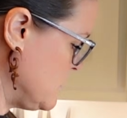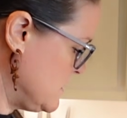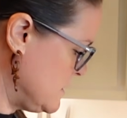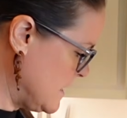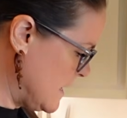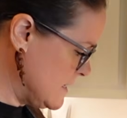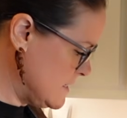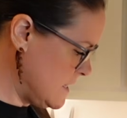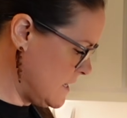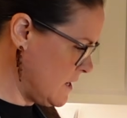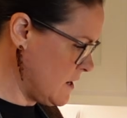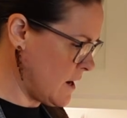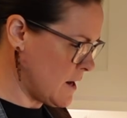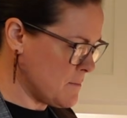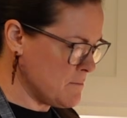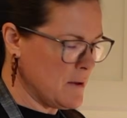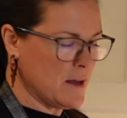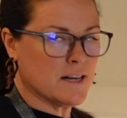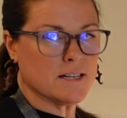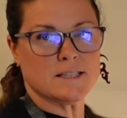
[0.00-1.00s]
it says that you gotta
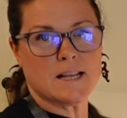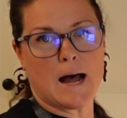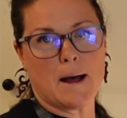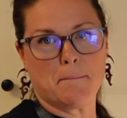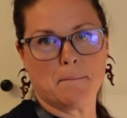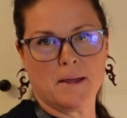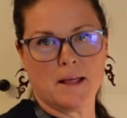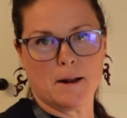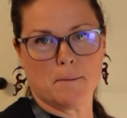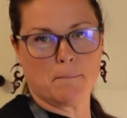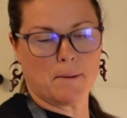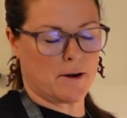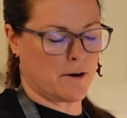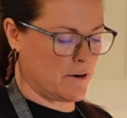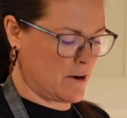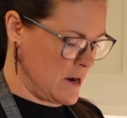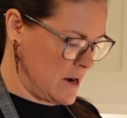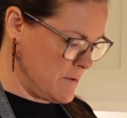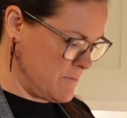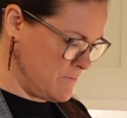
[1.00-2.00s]
mix that peanut
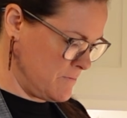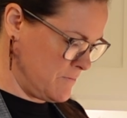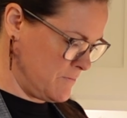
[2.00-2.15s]
butter in.